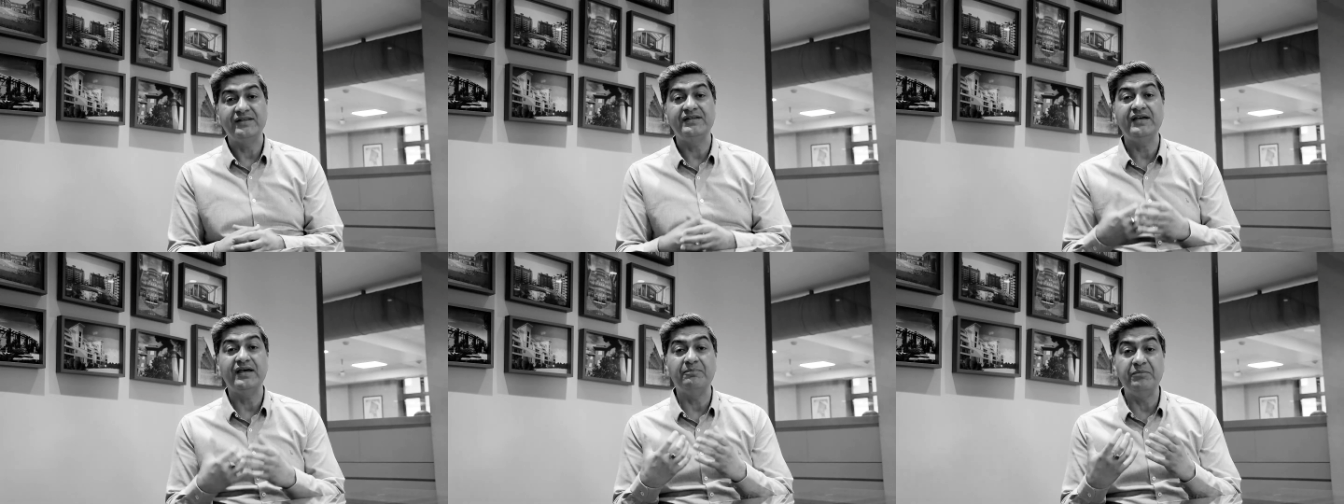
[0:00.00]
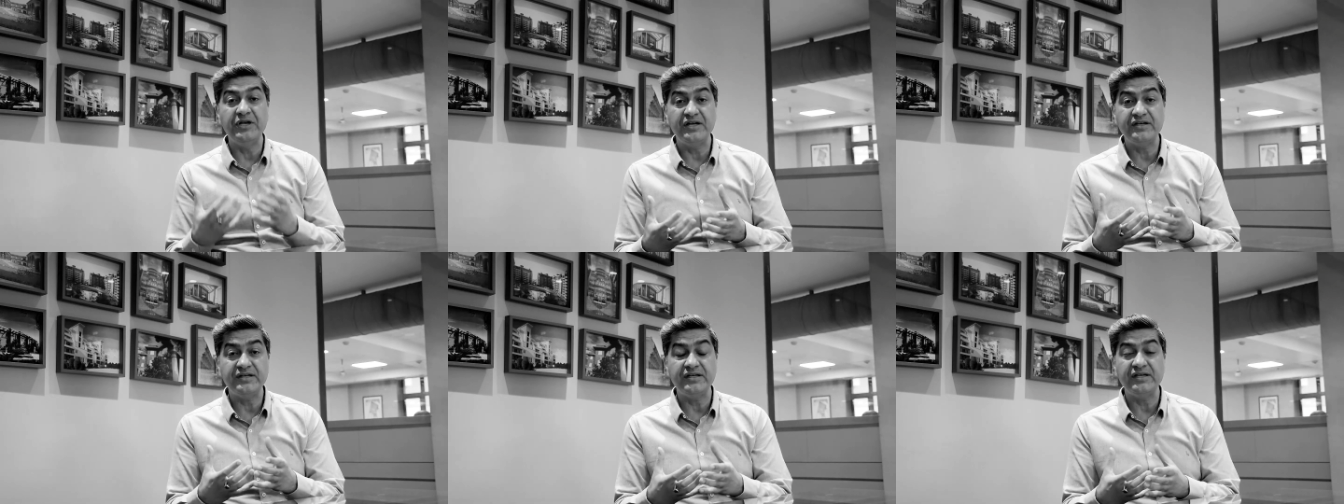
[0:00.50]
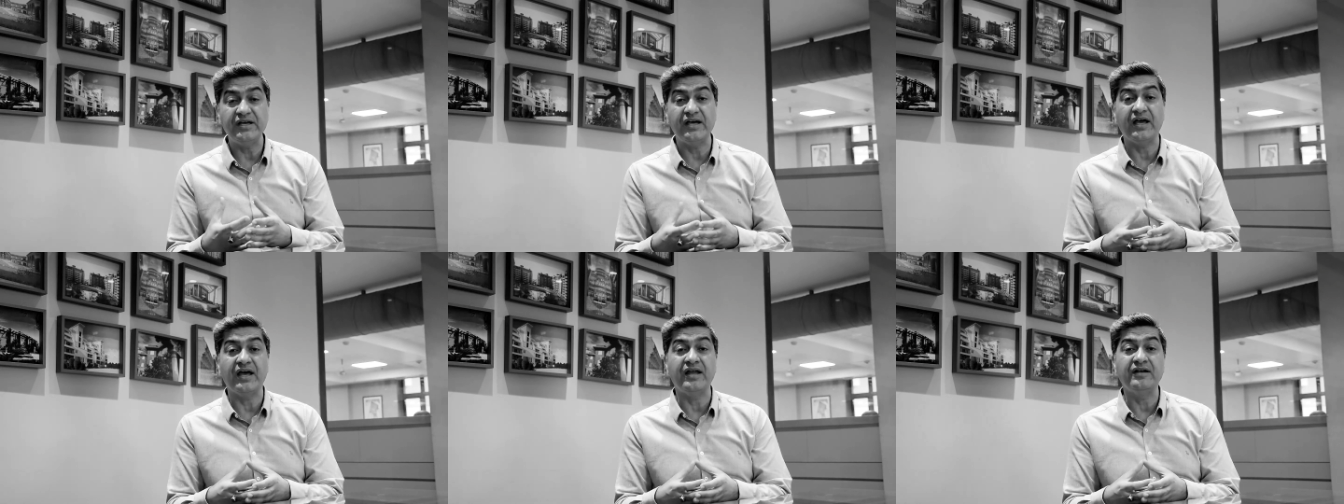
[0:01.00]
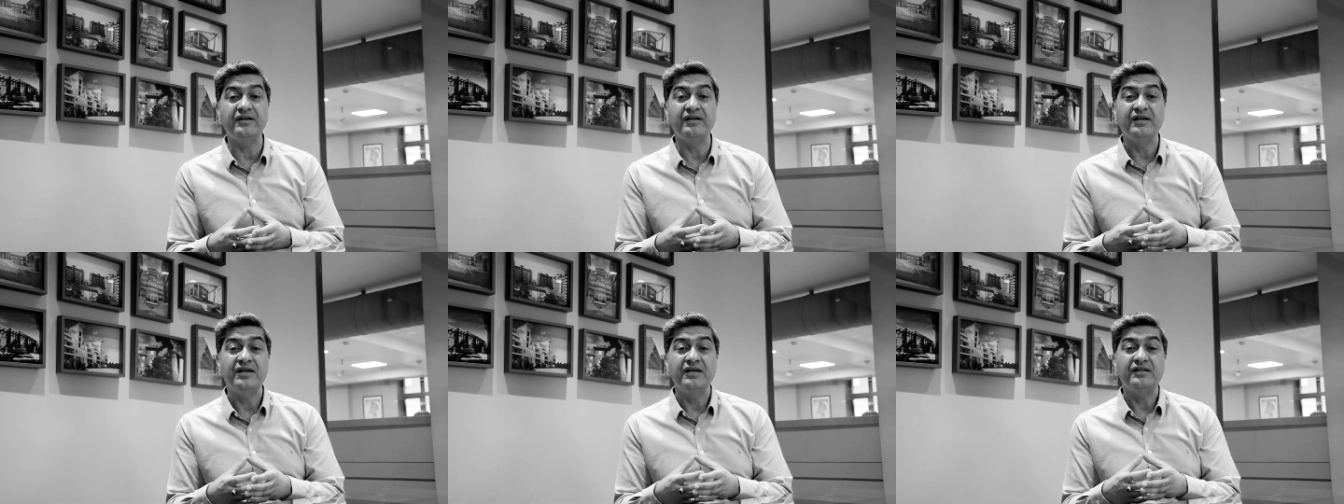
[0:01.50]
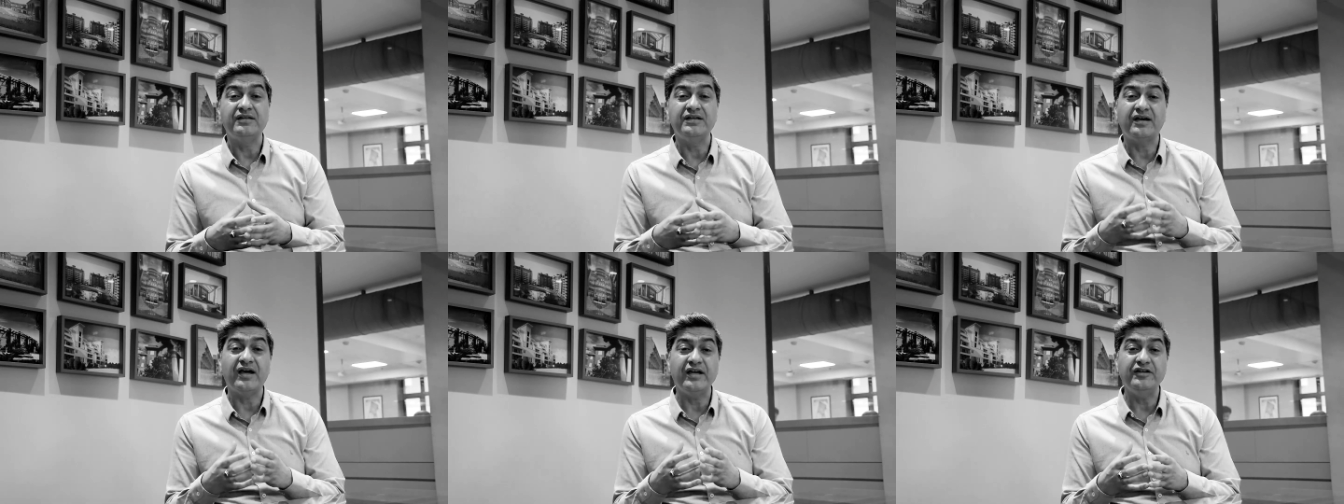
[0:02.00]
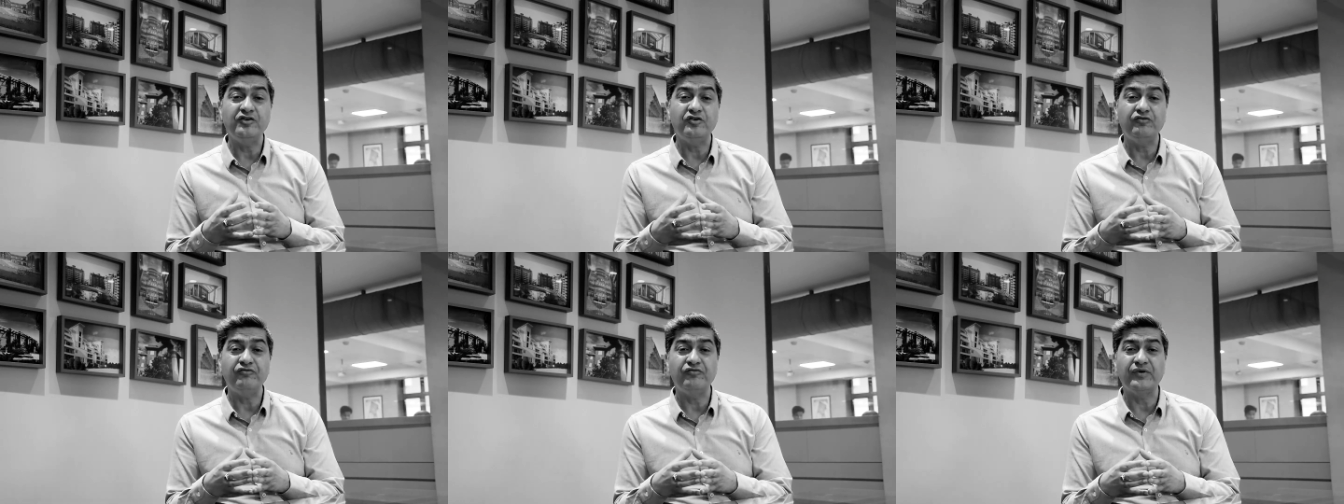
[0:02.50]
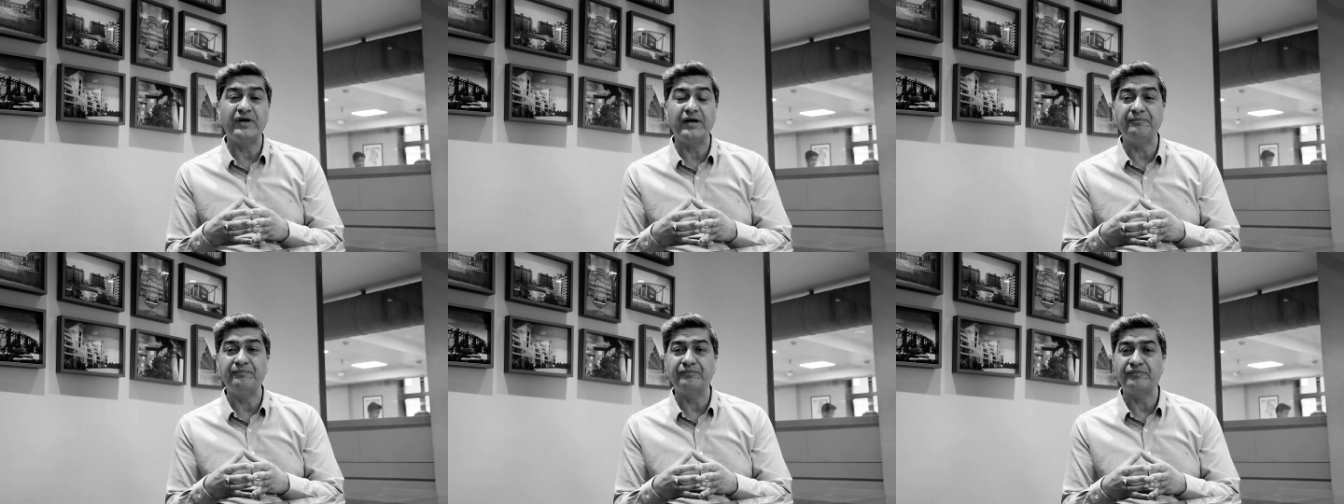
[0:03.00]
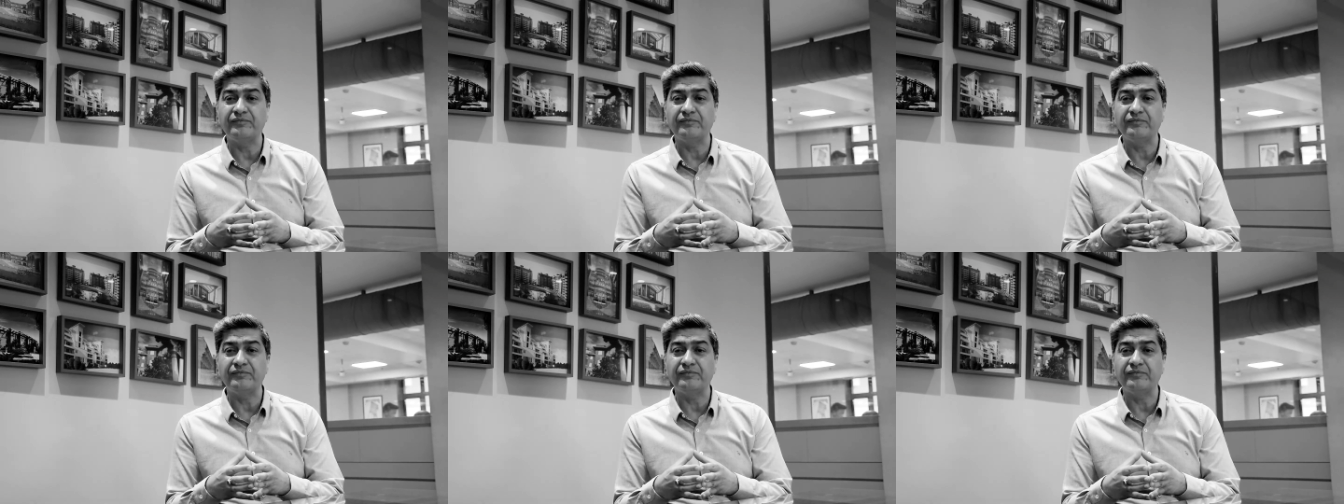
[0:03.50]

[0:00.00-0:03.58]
the ability and the kind of uh,